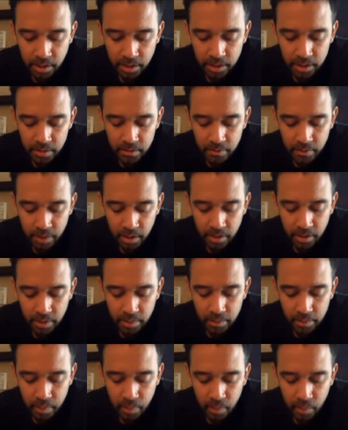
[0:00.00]
It is
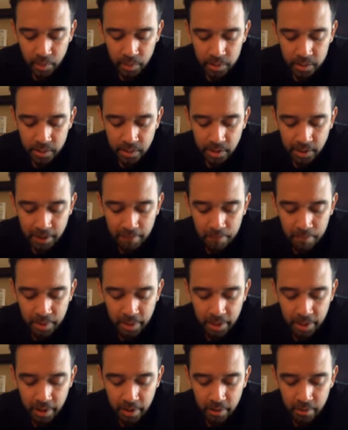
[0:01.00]
very important to keep
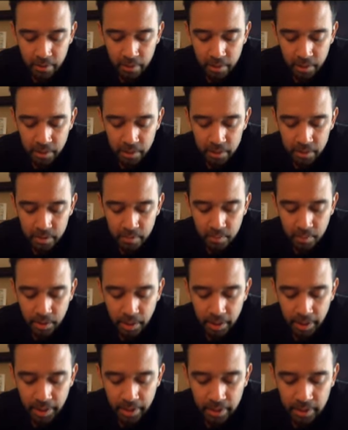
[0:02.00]
the air
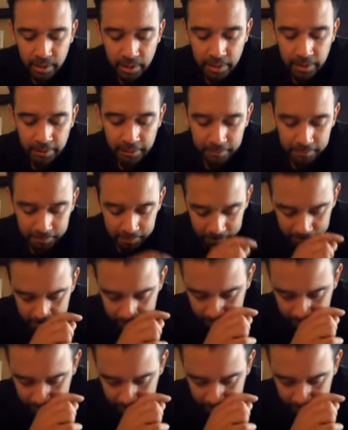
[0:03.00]
supply clean.